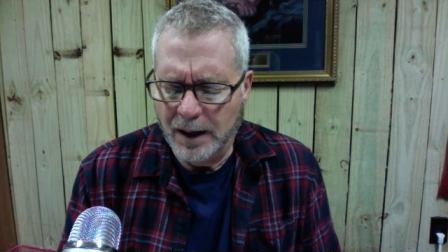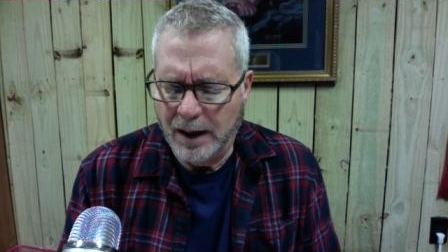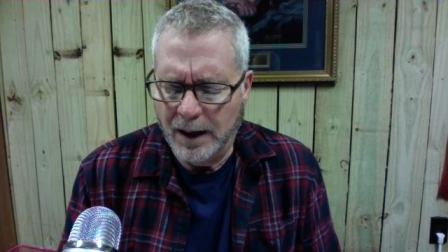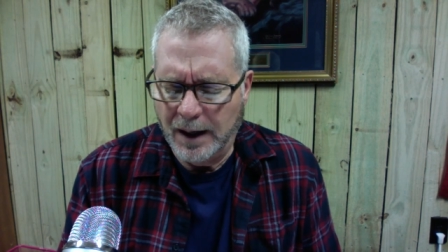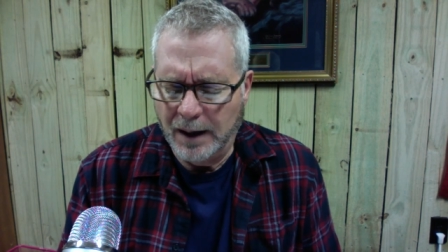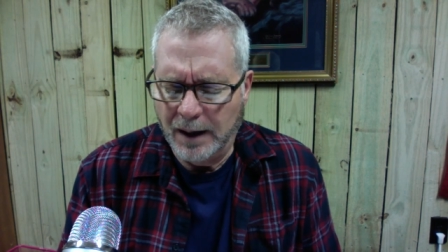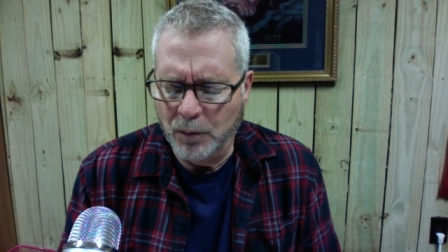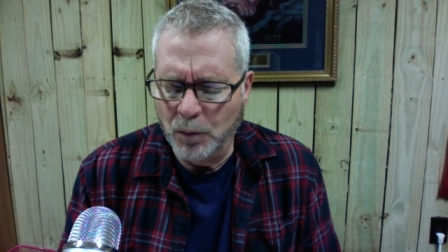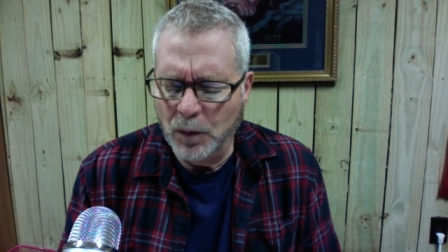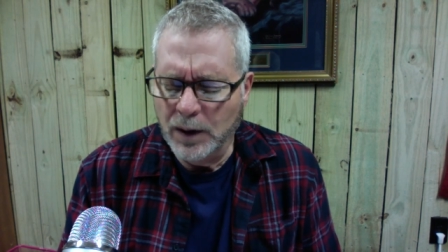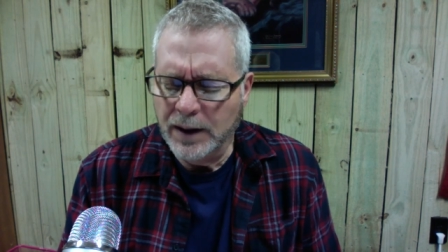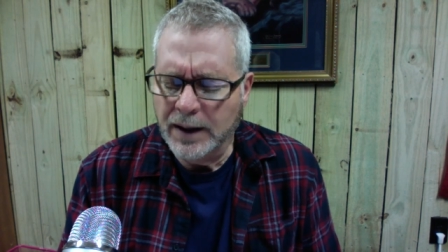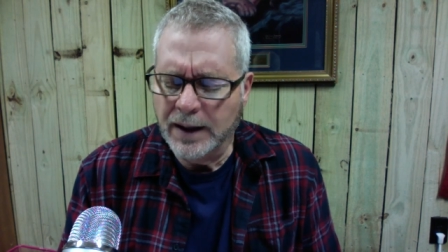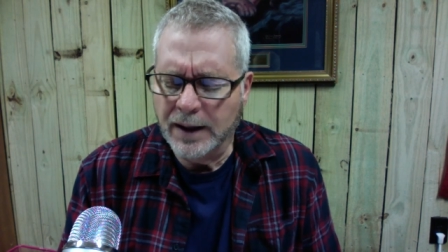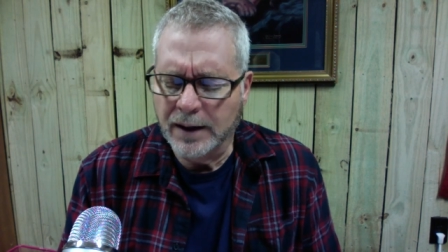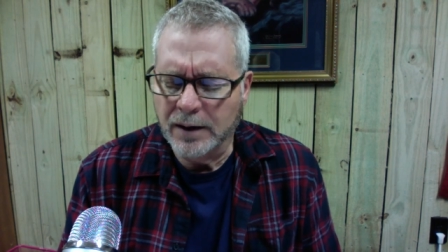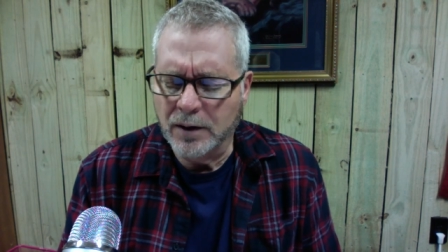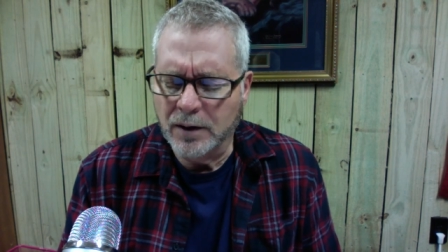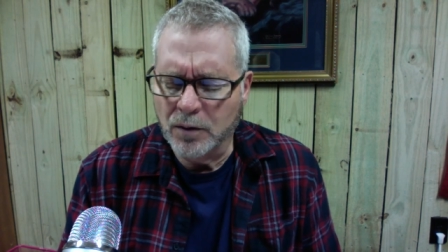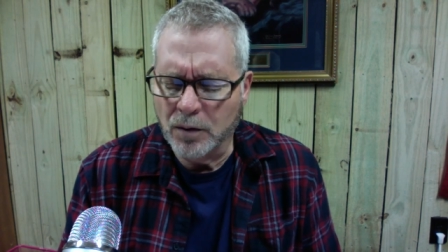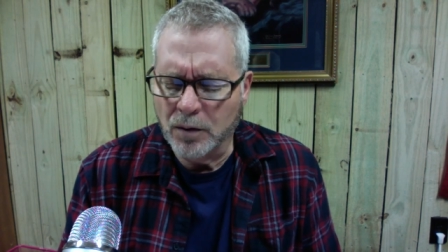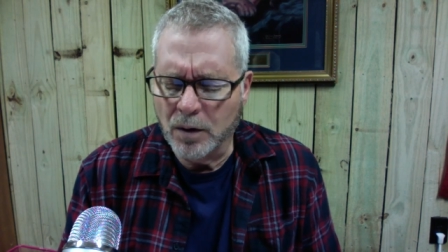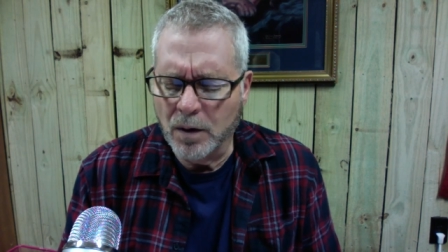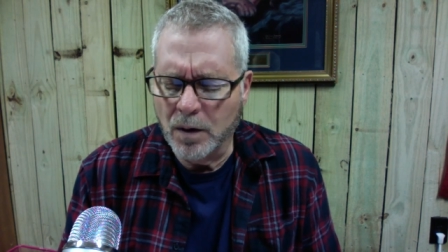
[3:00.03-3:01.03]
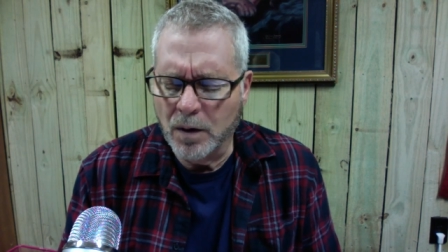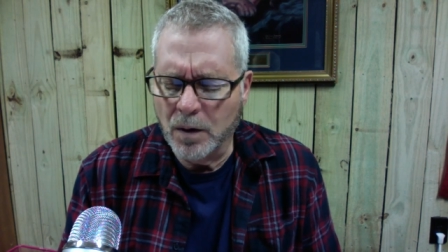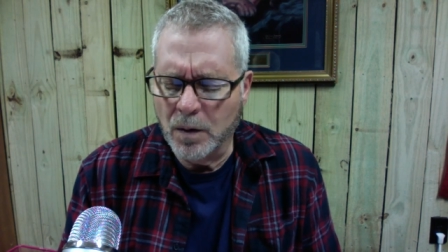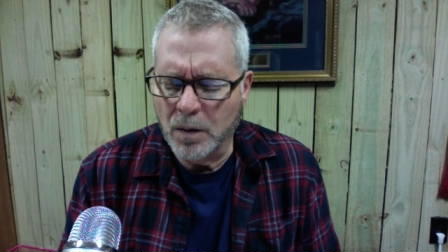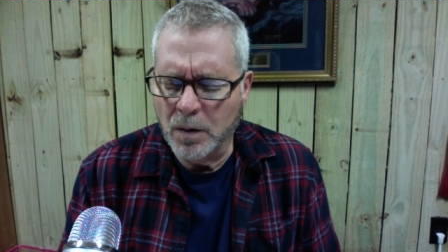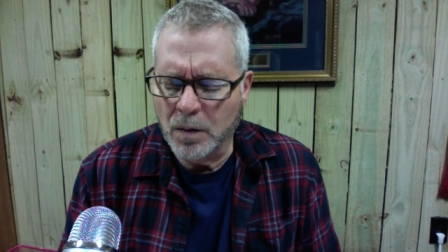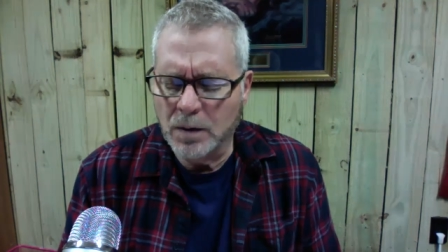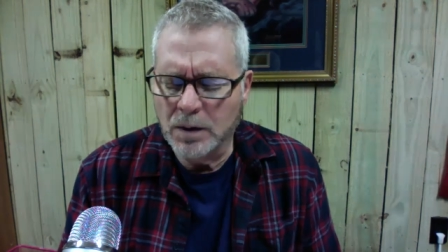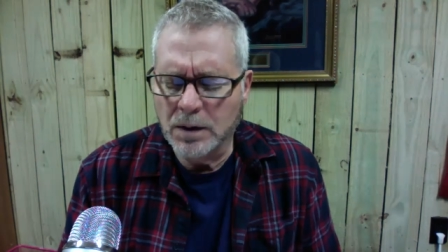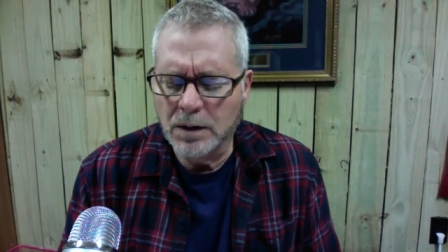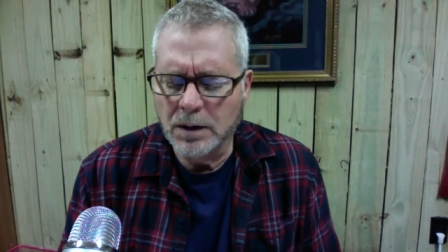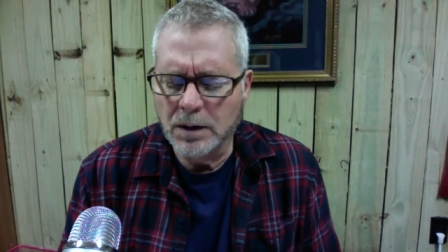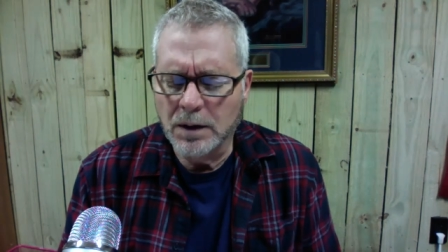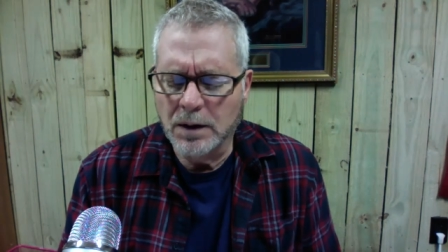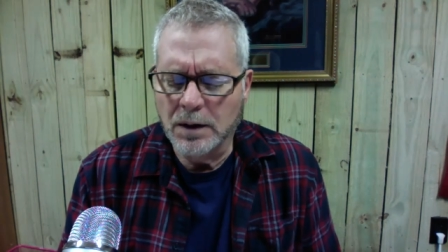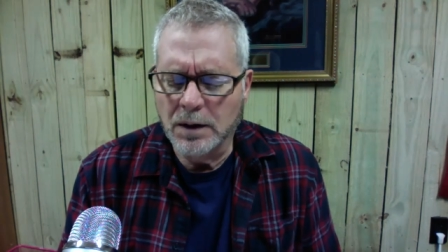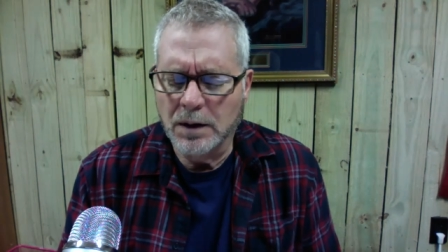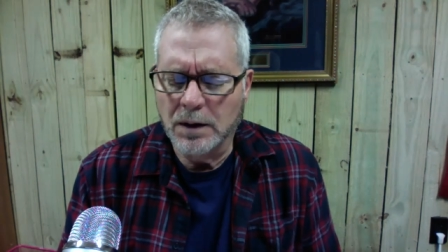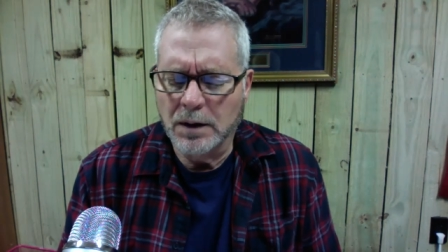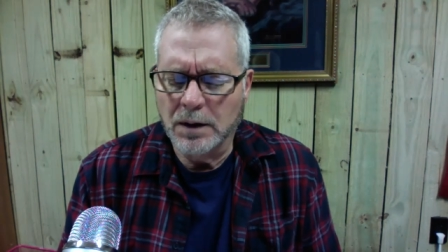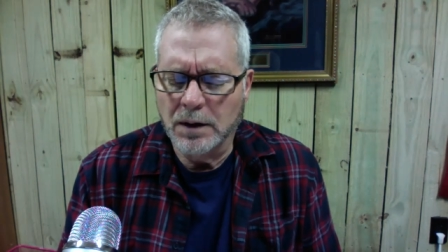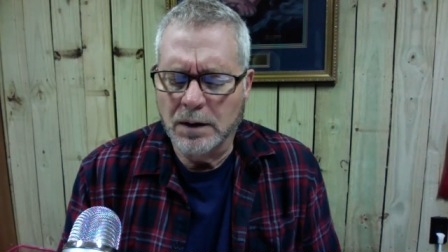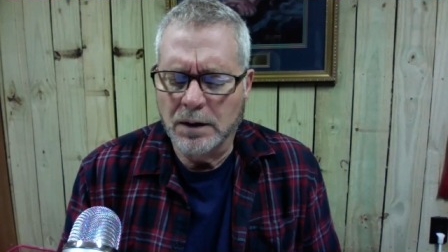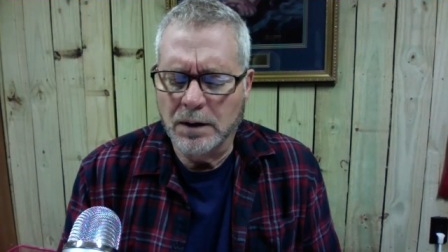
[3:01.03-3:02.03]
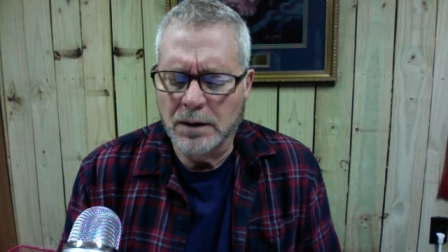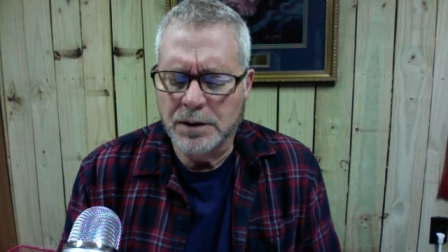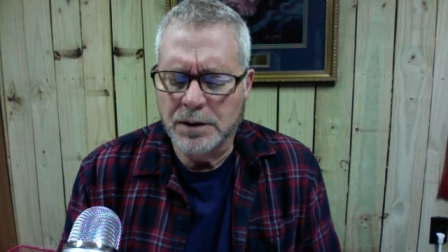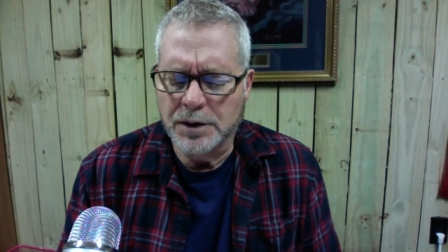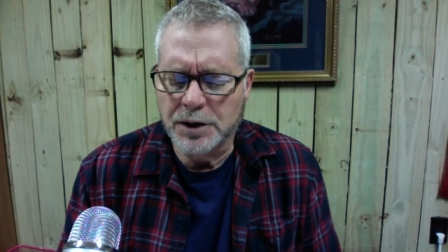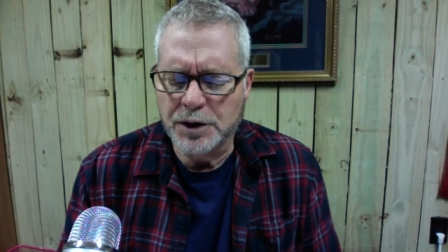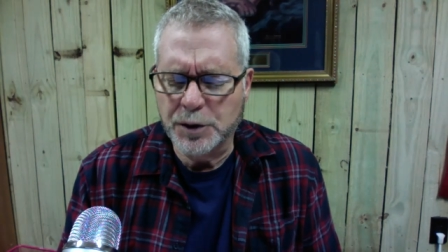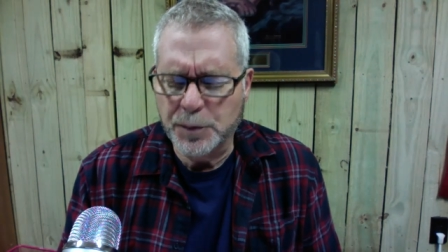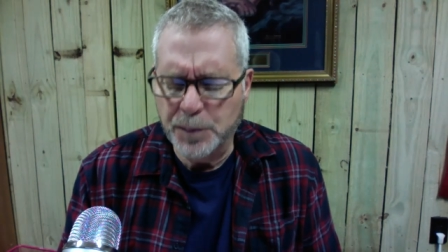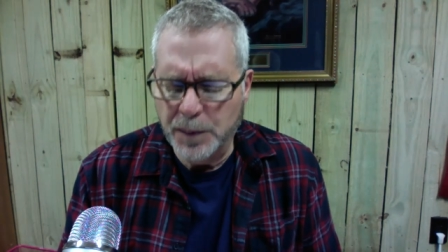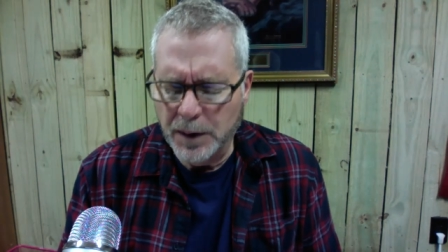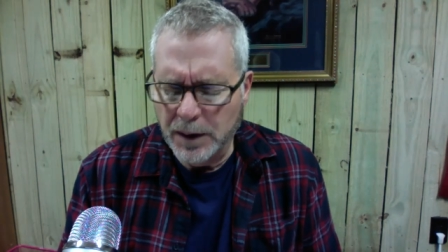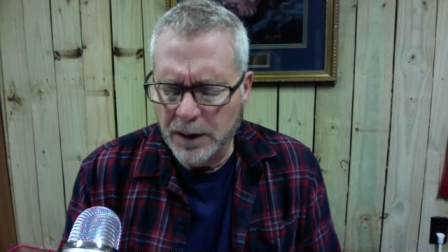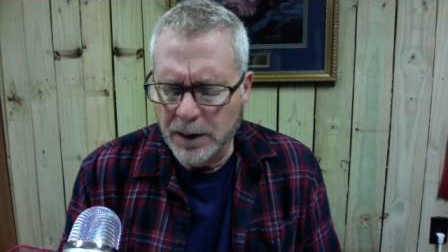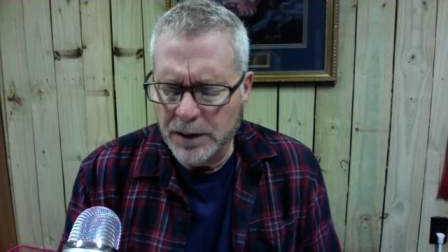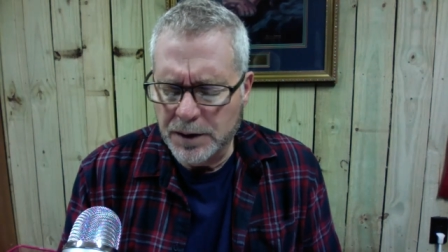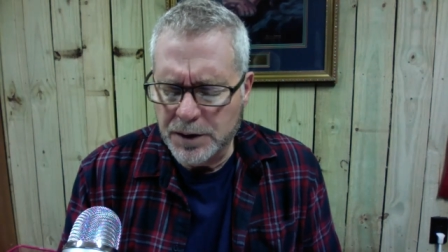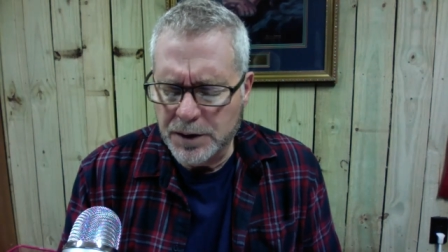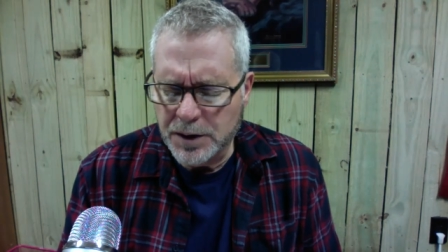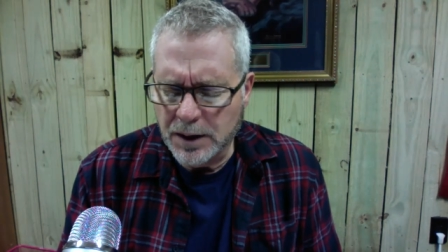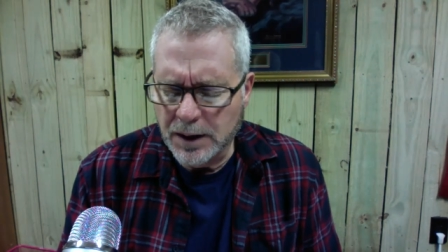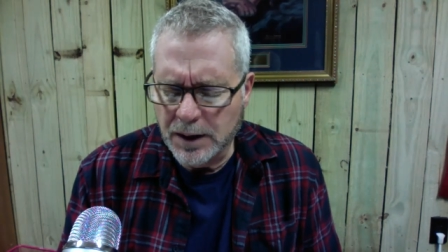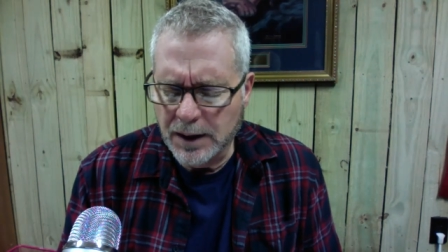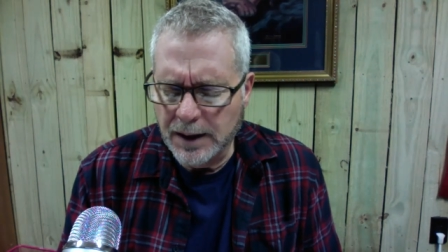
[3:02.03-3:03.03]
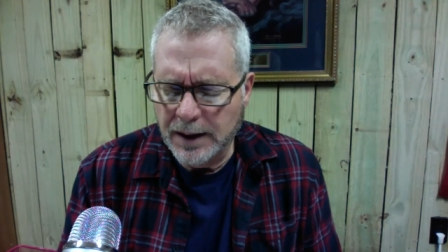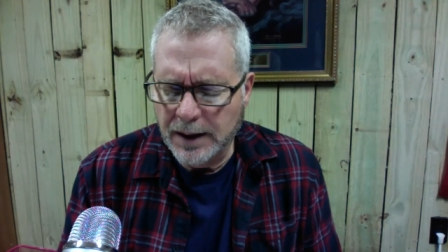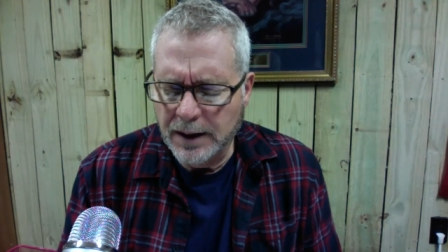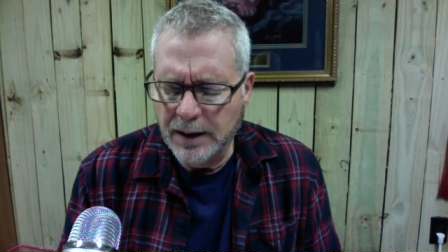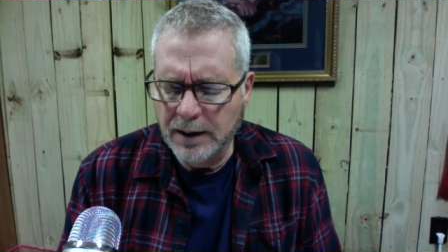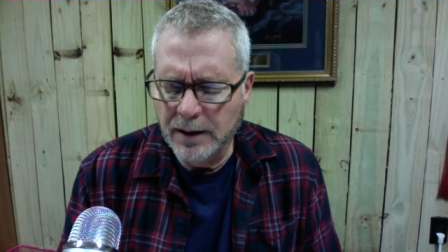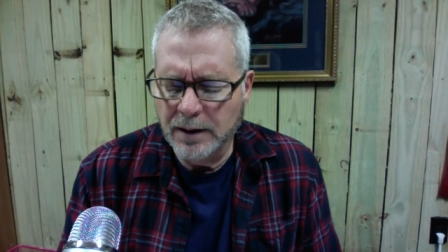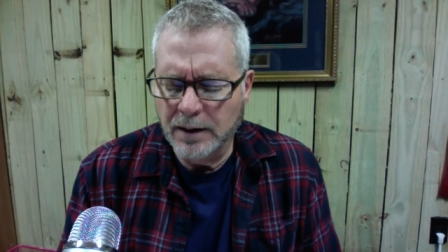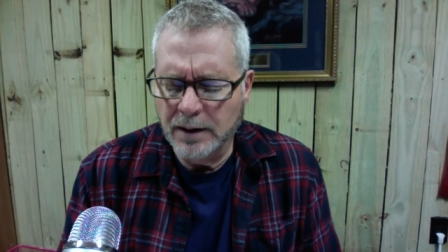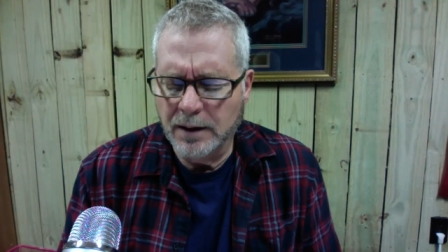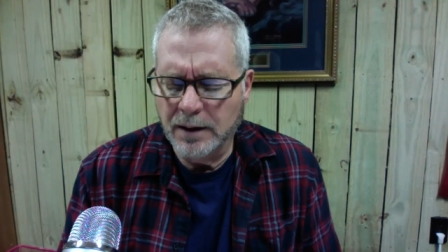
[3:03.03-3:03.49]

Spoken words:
and we can grow spiritually